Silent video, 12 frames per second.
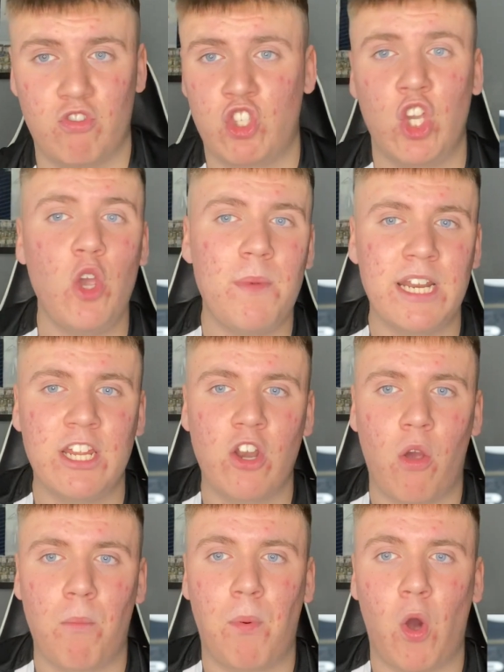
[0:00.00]
Too many
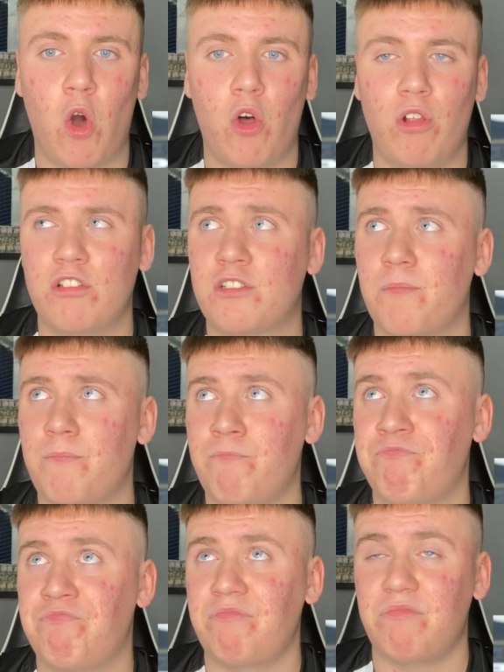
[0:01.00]
long balls,
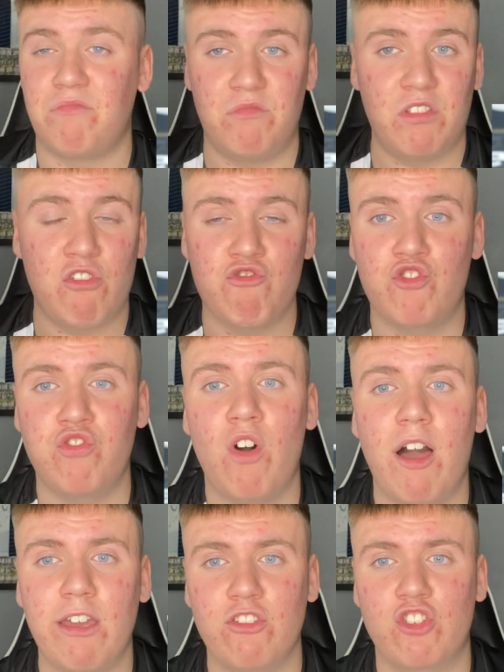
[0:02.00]

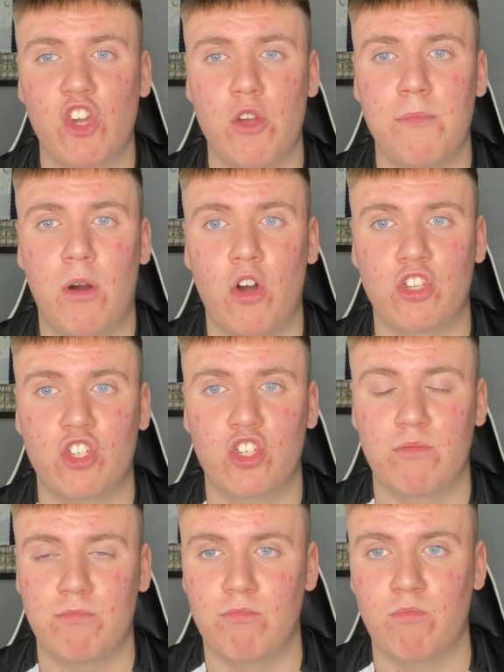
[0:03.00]
trying too
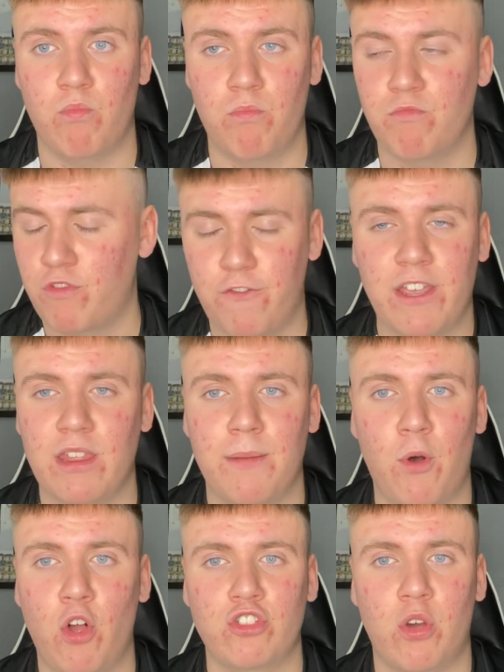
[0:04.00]
much, think the
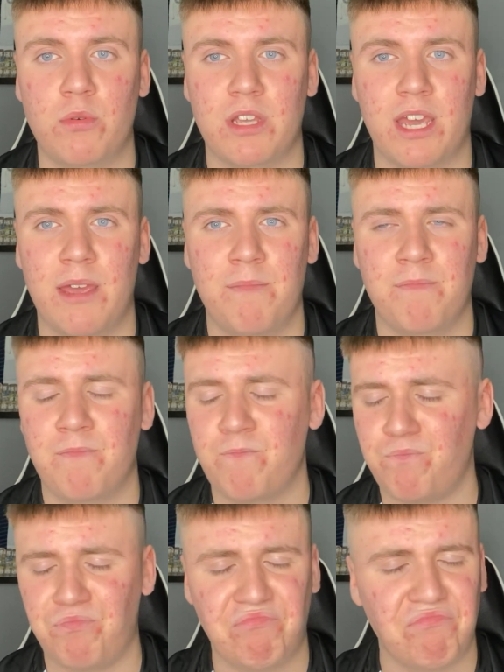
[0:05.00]
ball's always at him.
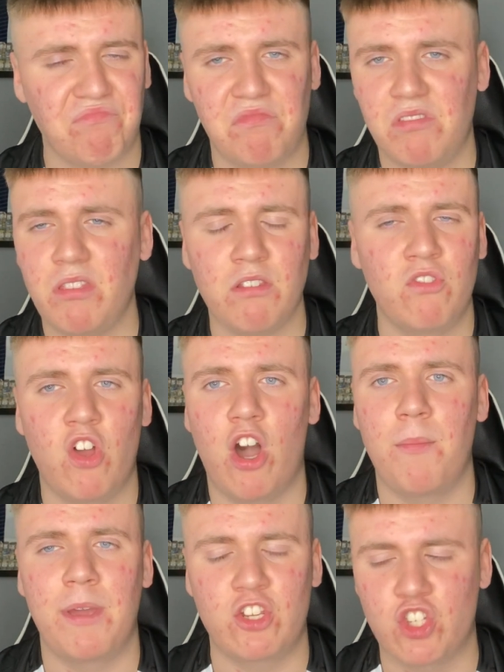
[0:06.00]

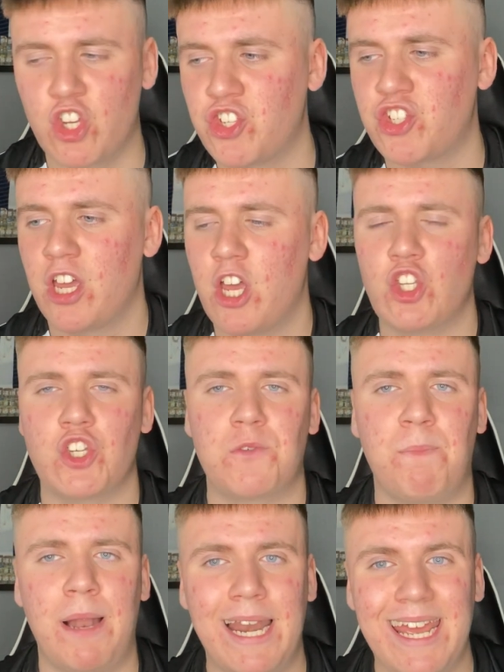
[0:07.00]
No, mate, just
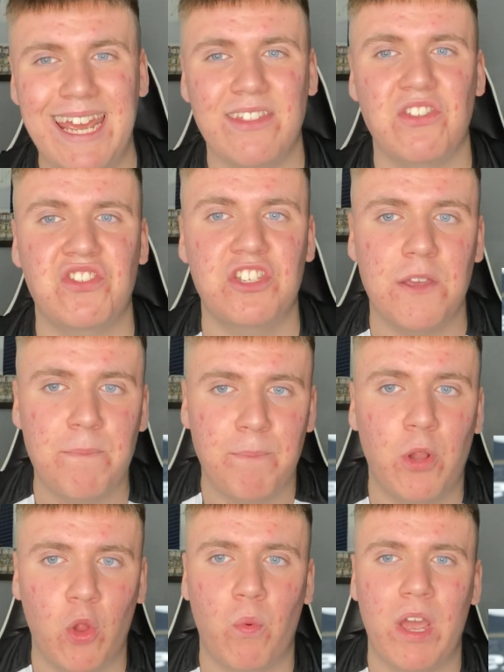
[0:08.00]
just play the
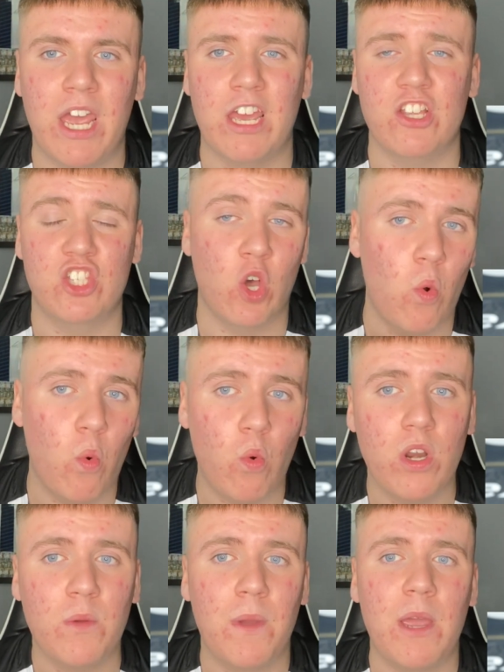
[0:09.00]
simple way. It's the
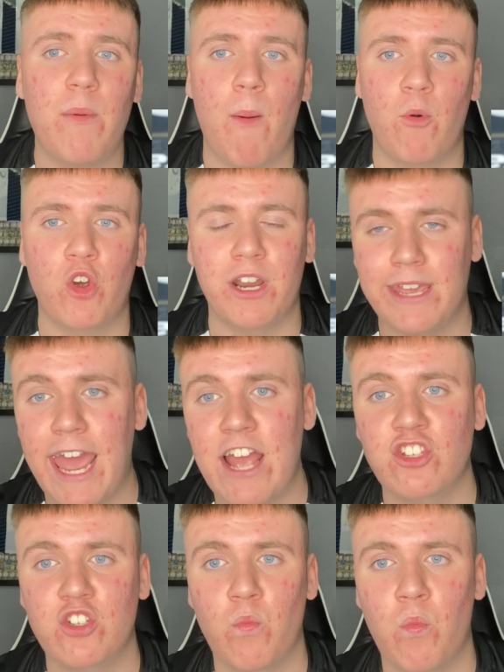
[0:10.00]
only way where we're going to
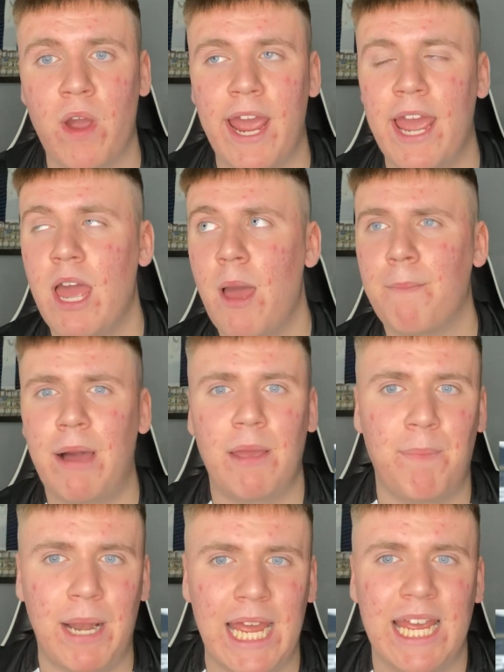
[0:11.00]
get somewhere
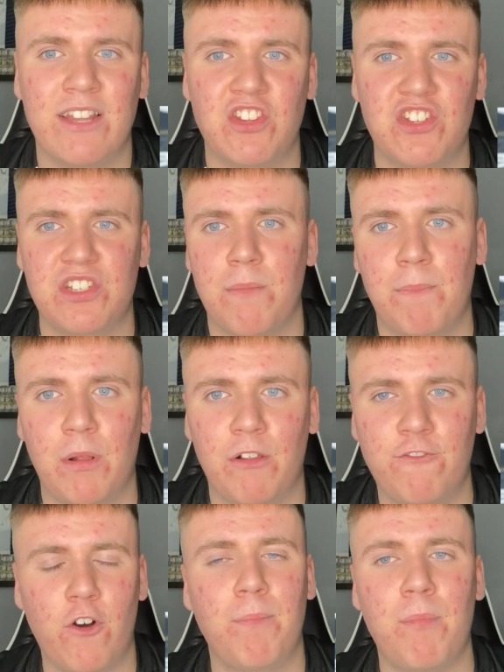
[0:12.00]
by playing
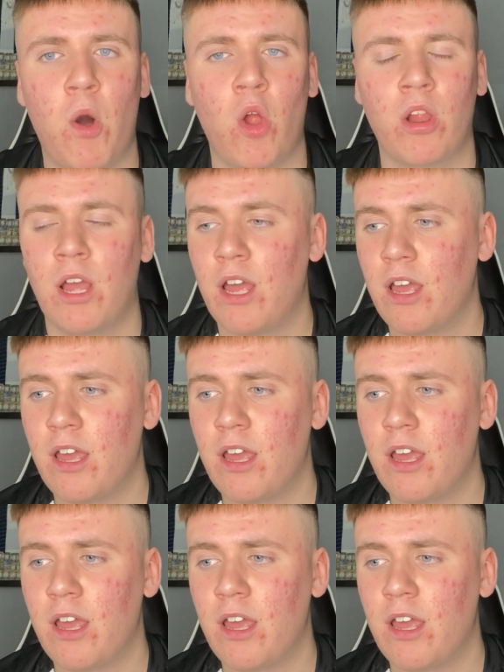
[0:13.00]
simple football.